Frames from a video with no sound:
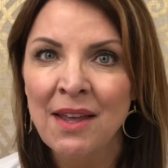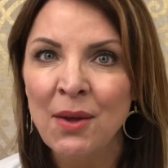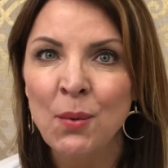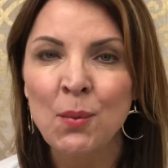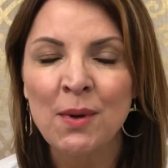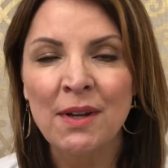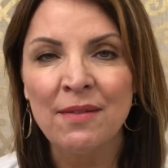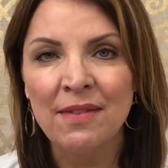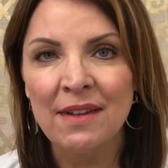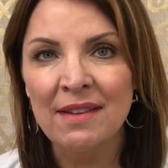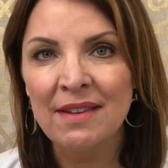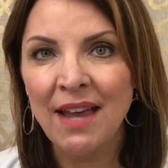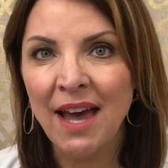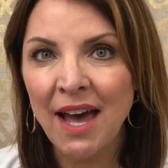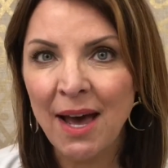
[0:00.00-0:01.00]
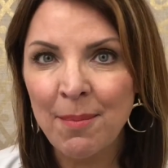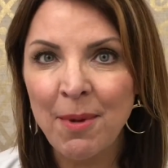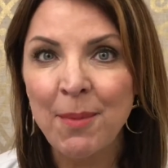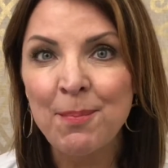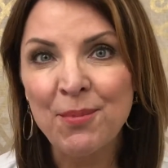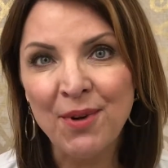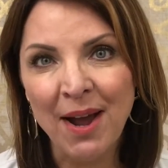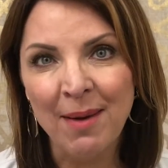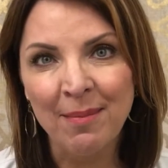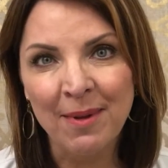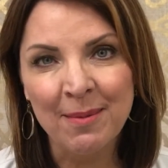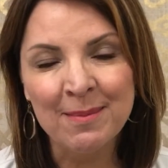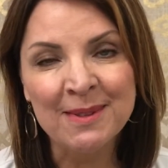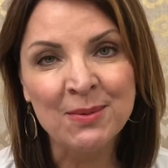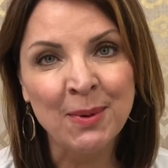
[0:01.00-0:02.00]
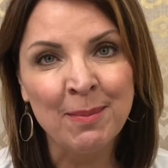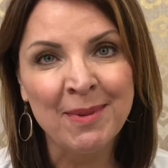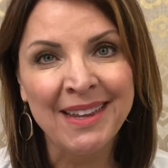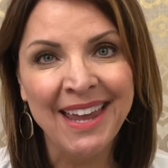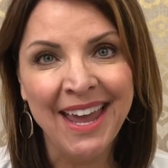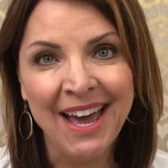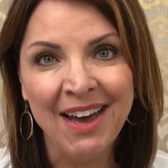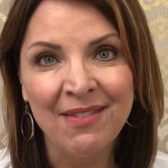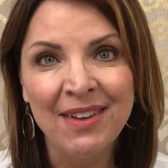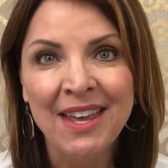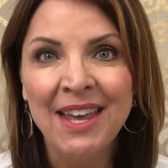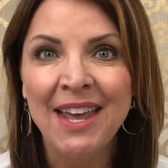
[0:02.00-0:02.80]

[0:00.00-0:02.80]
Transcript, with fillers: one of the top problems women have